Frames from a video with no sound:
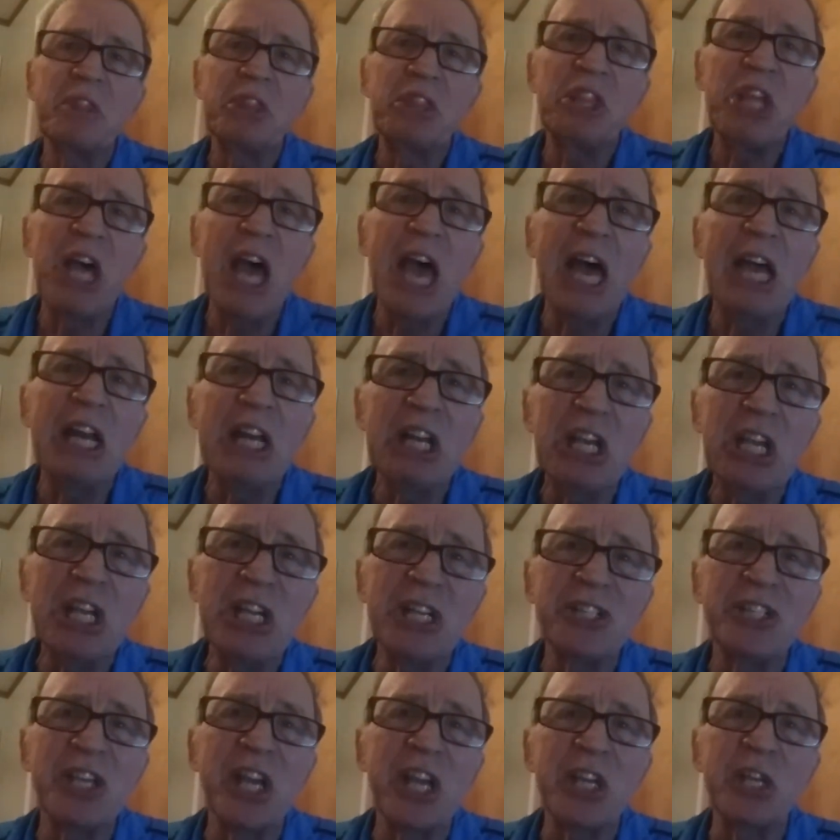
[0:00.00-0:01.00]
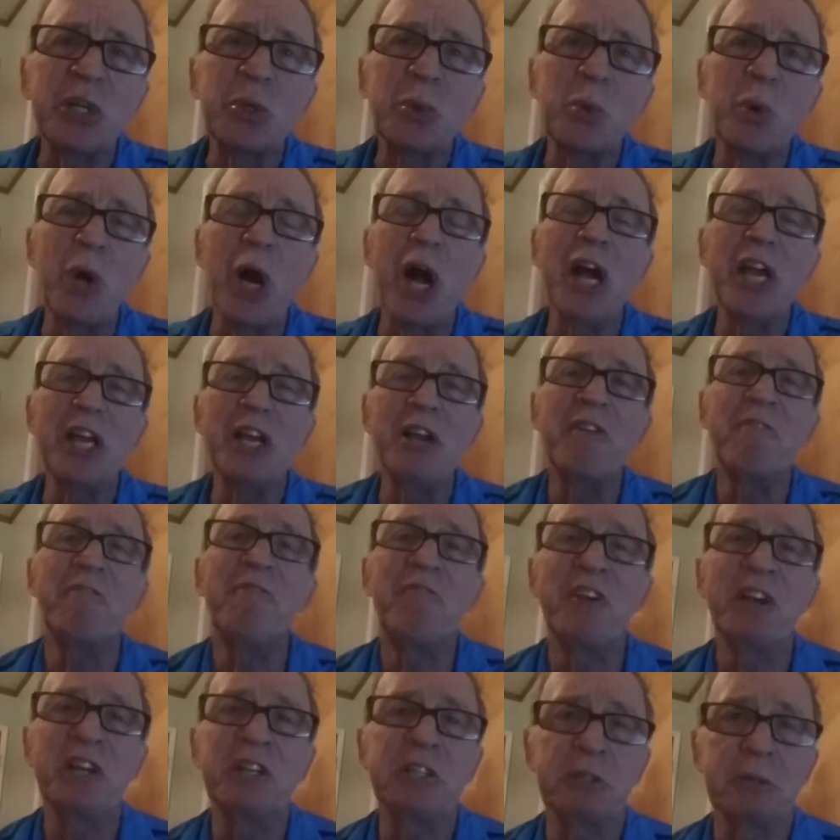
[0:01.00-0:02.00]
That is a cry of
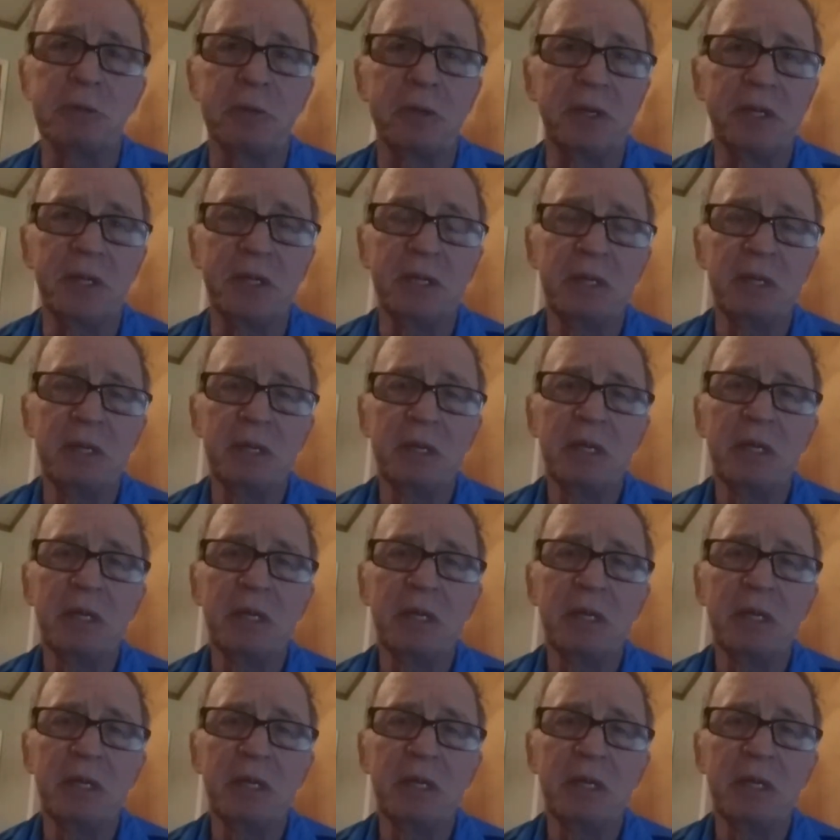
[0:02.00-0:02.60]
victory.